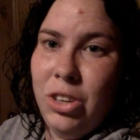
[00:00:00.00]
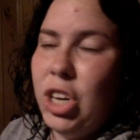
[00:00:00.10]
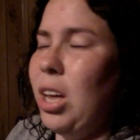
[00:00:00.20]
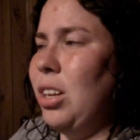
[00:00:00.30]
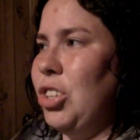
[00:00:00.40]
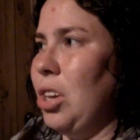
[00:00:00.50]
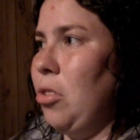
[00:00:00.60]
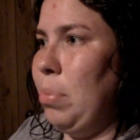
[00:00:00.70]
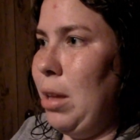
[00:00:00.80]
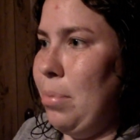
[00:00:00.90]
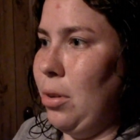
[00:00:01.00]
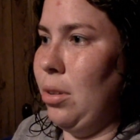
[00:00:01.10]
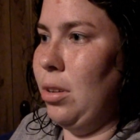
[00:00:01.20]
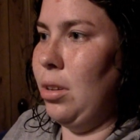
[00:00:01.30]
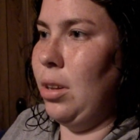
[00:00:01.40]
Challenge other
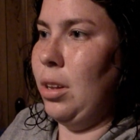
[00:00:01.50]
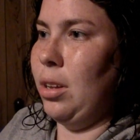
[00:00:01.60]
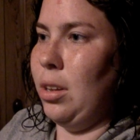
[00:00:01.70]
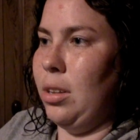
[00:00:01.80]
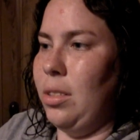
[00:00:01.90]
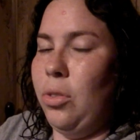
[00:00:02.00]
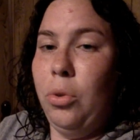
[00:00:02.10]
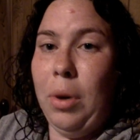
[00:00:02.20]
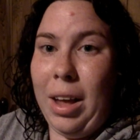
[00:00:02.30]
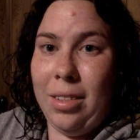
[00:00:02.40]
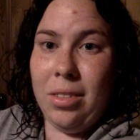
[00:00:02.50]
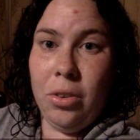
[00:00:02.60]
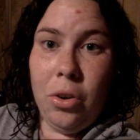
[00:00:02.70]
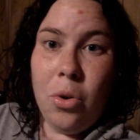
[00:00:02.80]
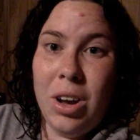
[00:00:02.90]
people to answer
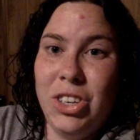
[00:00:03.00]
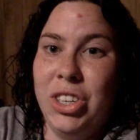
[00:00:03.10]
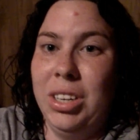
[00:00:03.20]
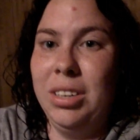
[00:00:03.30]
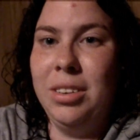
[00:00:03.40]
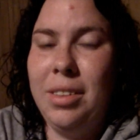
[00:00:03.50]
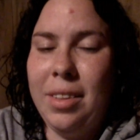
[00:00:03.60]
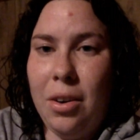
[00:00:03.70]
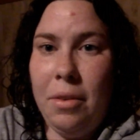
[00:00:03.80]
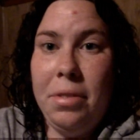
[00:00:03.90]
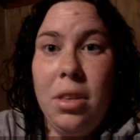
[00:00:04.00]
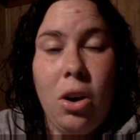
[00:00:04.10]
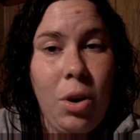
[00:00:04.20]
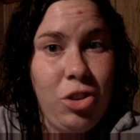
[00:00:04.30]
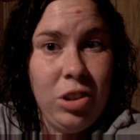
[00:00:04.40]
your question. So if
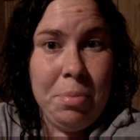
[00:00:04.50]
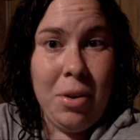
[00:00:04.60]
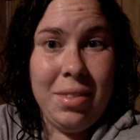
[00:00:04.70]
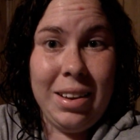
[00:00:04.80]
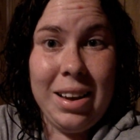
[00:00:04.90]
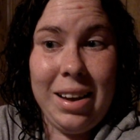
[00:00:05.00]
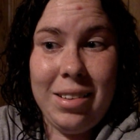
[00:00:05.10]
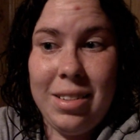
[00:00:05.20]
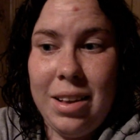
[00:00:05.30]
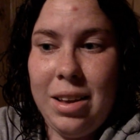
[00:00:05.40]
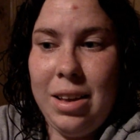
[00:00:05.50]
a question's posted, guys,